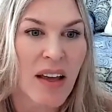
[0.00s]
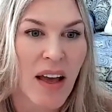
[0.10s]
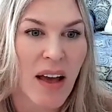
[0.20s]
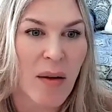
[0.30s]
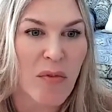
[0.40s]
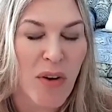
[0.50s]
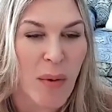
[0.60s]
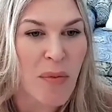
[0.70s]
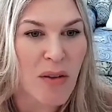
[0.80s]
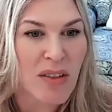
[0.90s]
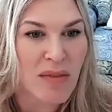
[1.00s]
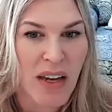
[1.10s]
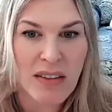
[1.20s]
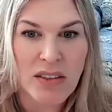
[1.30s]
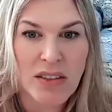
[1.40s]
from those
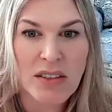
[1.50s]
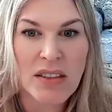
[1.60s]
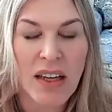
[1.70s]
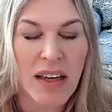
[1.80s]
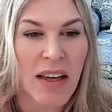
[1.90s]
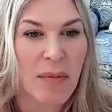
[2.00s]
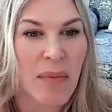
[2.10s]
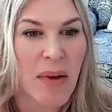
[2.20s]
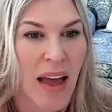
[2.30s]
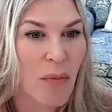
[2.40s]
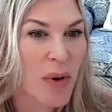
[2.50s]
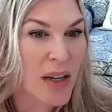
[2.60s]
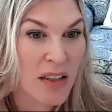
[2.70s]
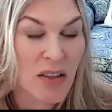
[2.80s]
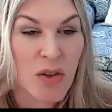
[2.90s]
investors, and we
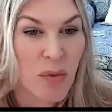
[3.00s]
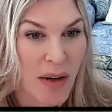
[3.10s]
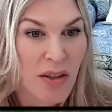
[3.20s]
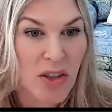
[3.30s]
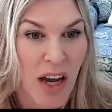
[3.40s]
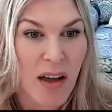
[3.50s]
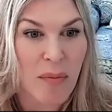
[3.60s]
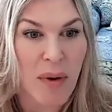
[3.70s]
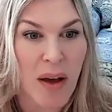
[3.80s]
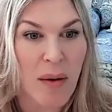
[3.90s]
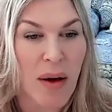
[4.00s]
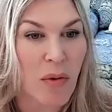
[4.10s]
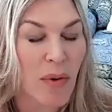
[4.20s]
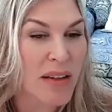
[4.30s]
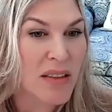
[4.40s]
need to do a better job
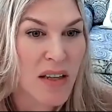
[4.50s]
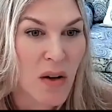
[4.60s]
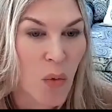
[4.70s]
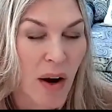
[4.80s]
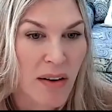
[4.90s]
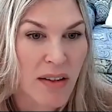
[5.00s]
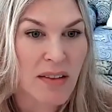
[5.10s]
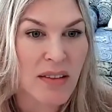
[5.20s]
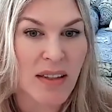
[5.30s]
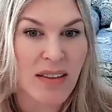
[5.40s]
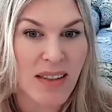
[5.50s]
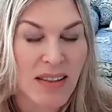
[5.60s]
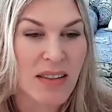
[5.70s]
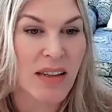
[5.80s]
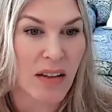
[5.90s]
about raising the awareness that
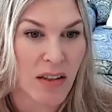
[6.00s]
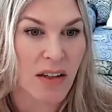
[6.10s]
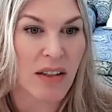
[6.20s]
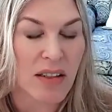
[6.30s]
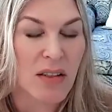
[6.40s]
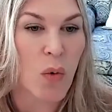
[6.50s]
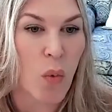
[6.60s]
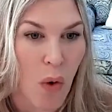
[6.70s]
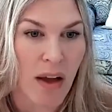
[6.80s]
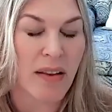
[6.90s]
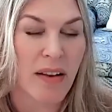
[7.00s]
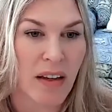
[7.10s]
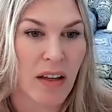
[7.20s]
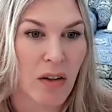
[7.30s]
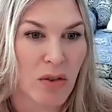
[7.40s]
this sector is the one that
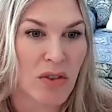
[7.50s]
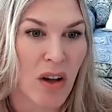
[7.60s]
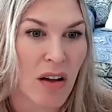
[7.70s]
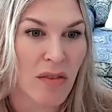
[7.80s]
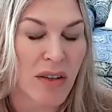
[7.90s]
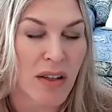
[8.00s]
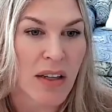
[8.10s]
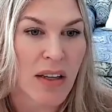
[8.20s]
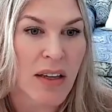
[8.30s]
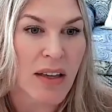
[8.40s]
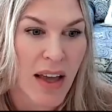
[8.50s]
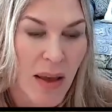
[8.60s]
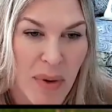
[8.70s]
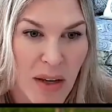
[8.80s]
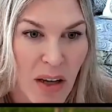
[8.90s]
can go solve
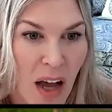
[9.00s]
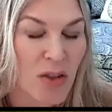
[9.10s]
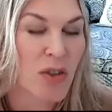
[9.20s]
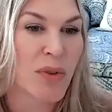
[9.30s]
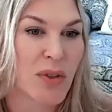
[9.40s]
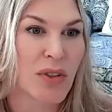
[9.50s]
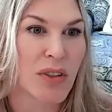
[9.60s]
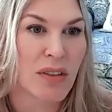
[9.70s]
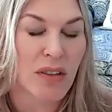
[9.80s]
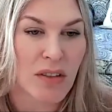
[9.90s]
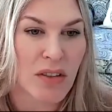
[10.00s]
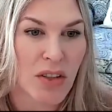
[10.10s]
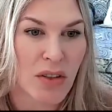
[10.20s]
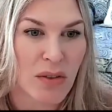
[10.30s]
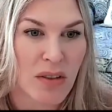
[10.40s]
and be a contribution
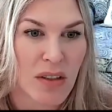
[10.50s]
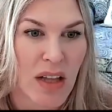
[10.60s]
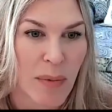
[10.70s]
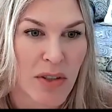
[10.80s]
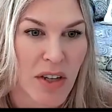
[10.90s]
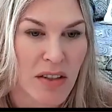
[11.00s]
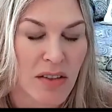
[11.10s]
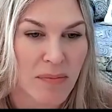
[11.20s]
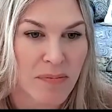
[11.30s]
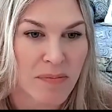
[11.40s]
to the climate change.